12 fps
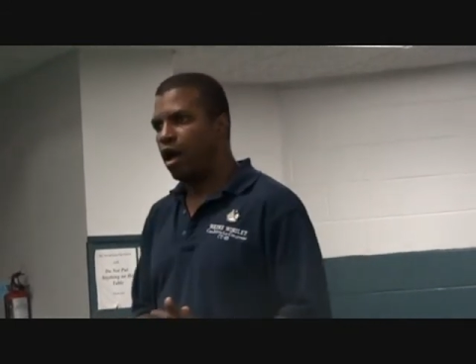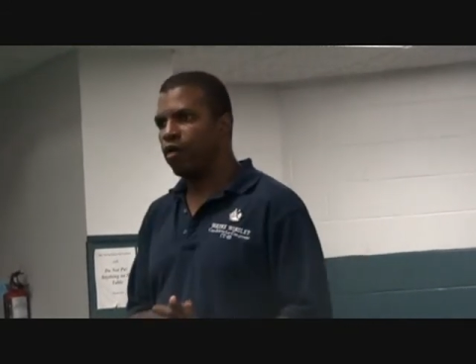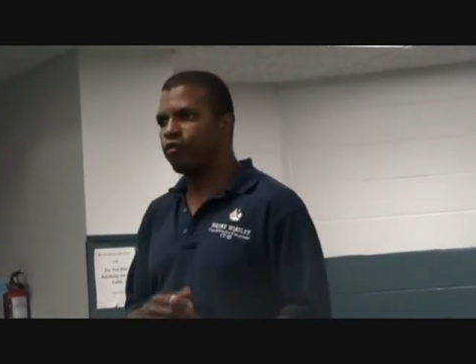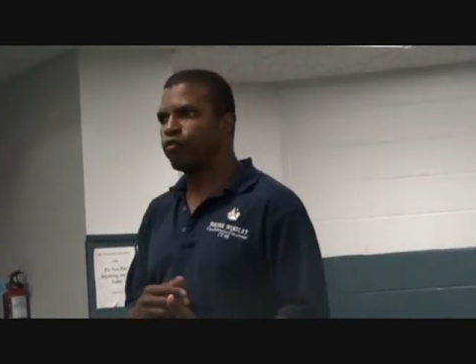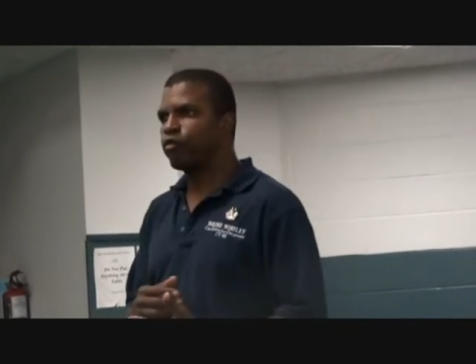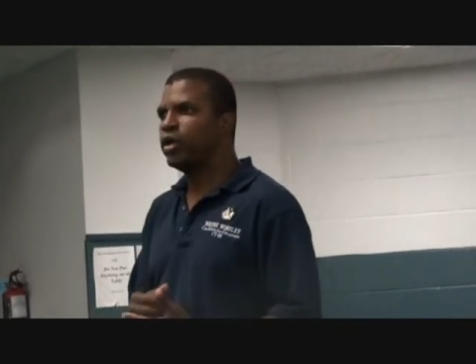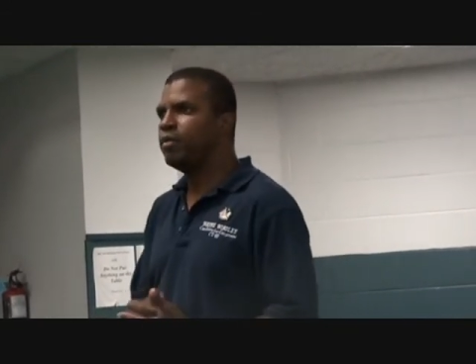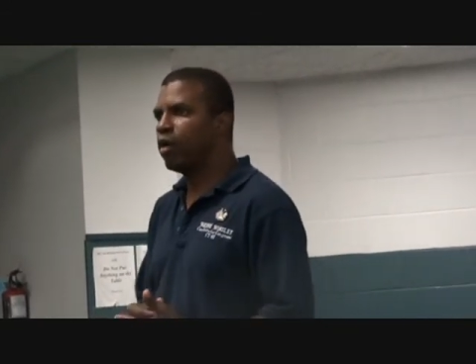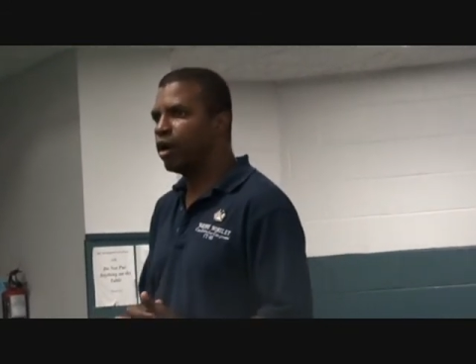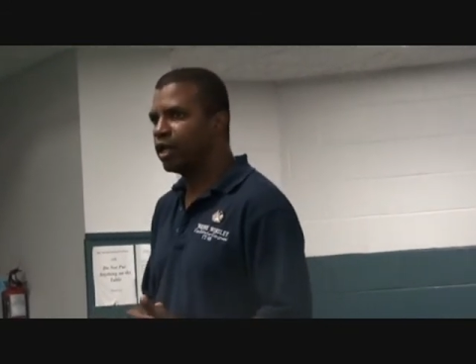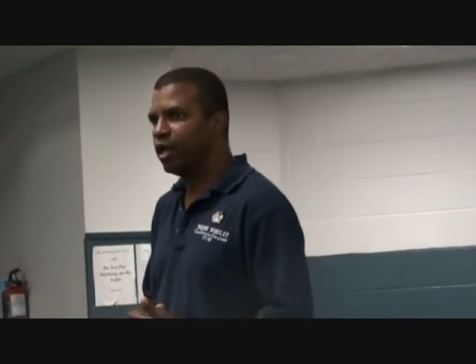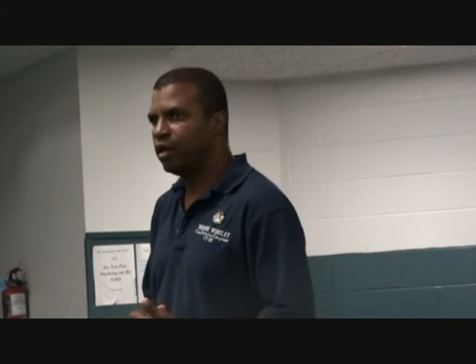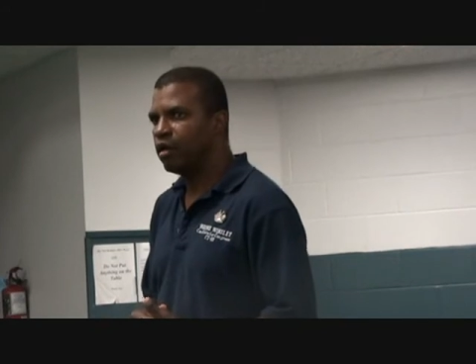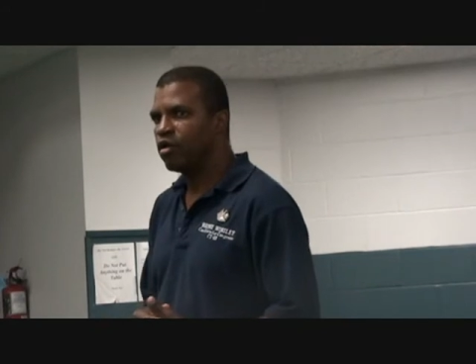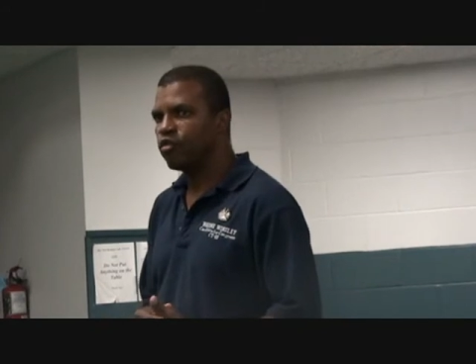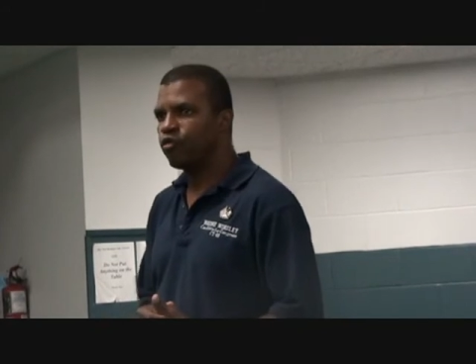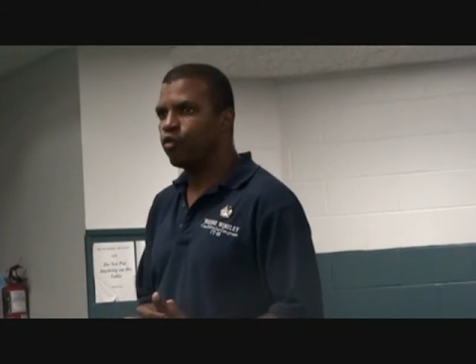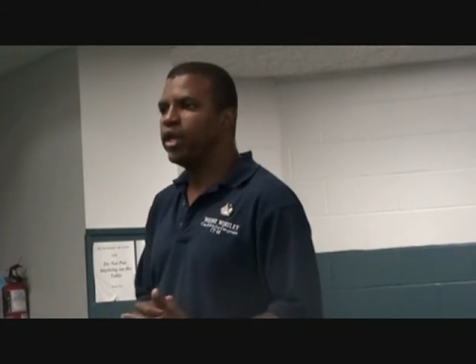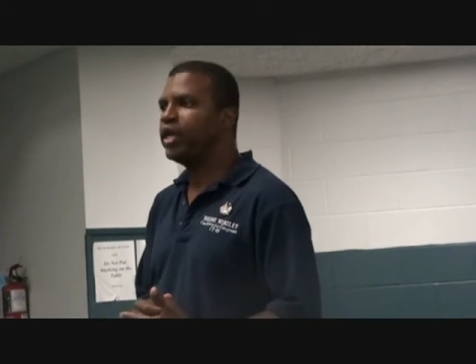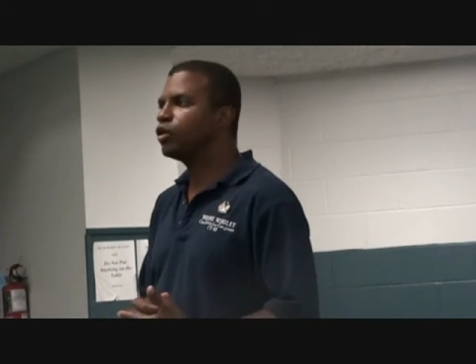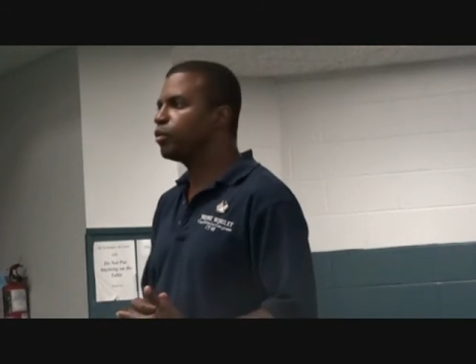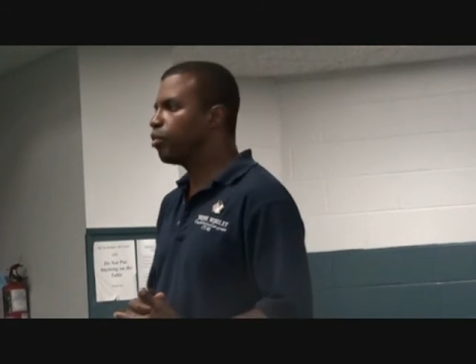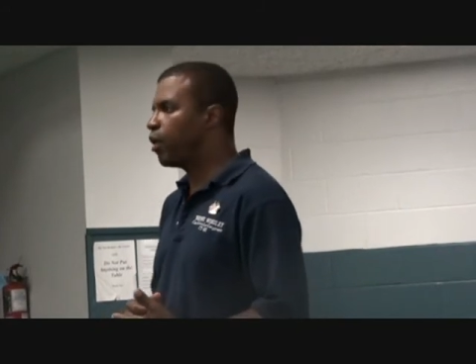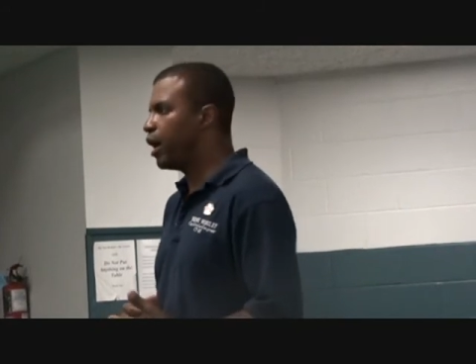a free market, free
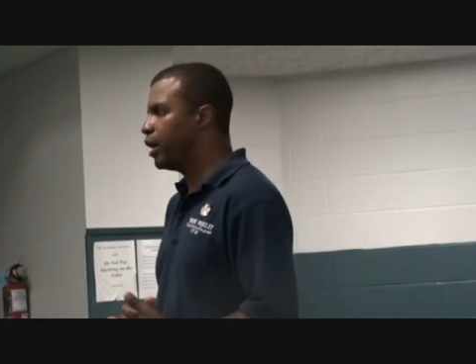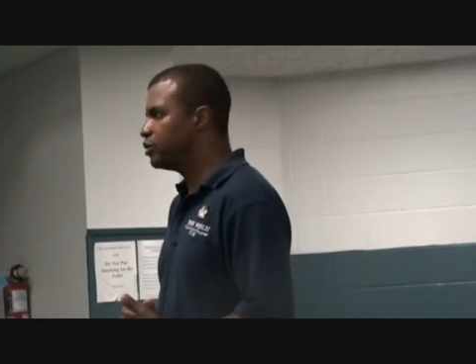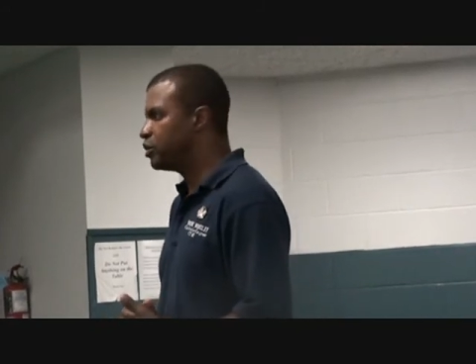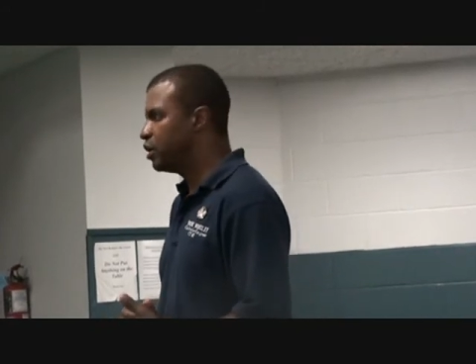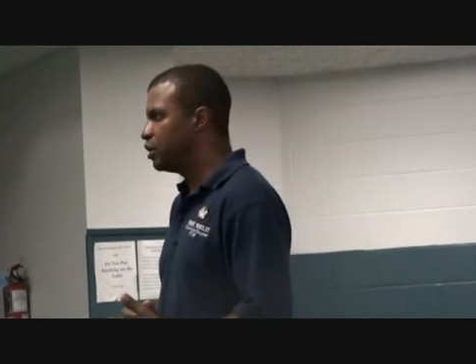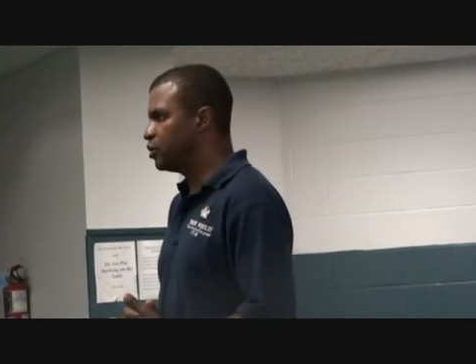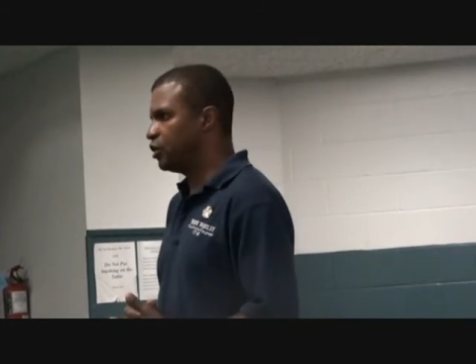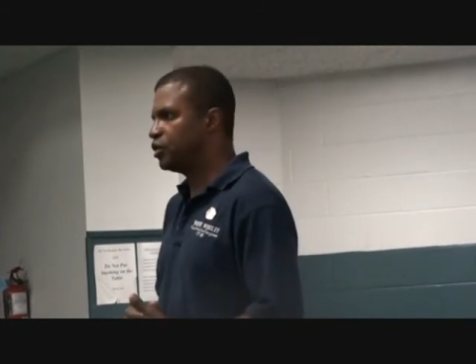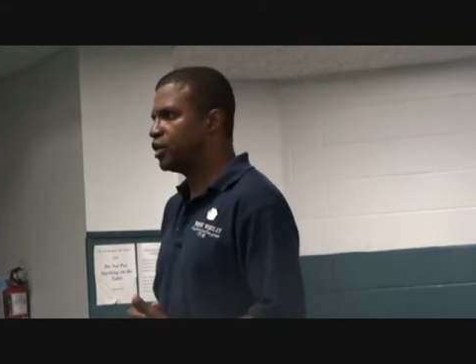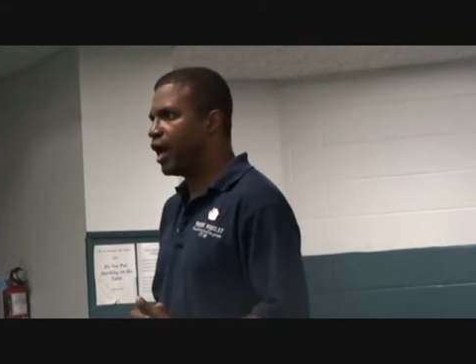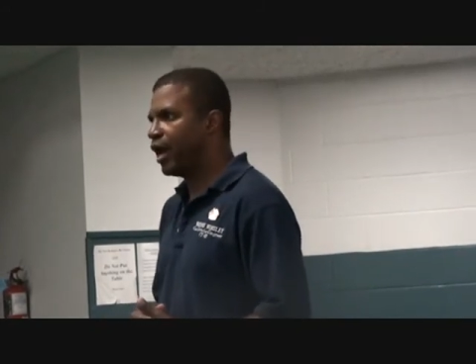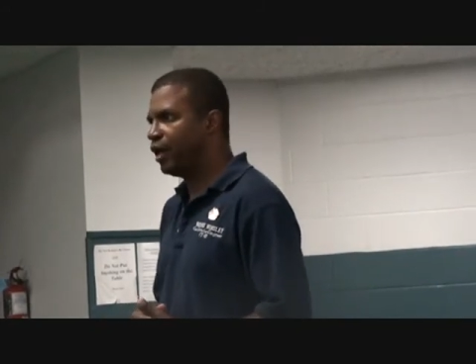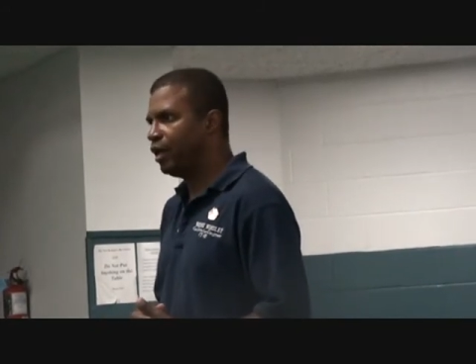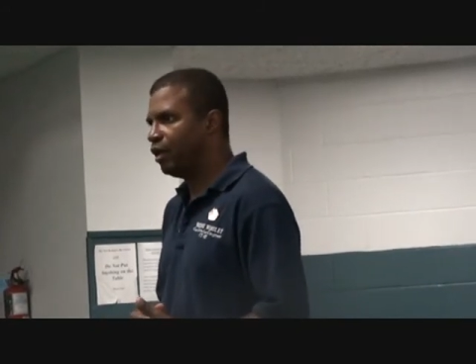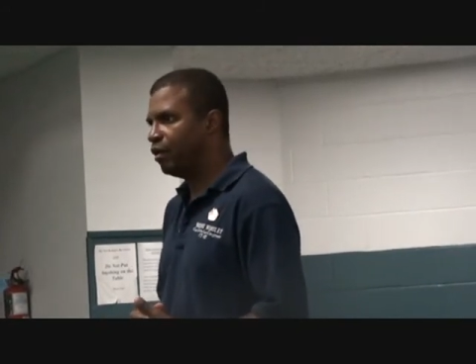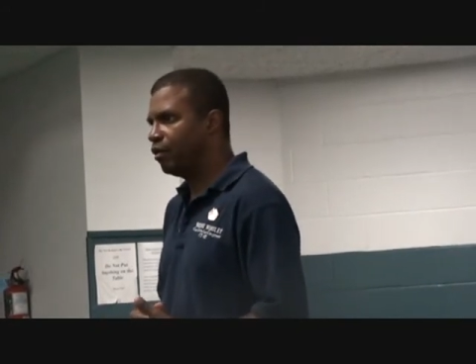enterprise society,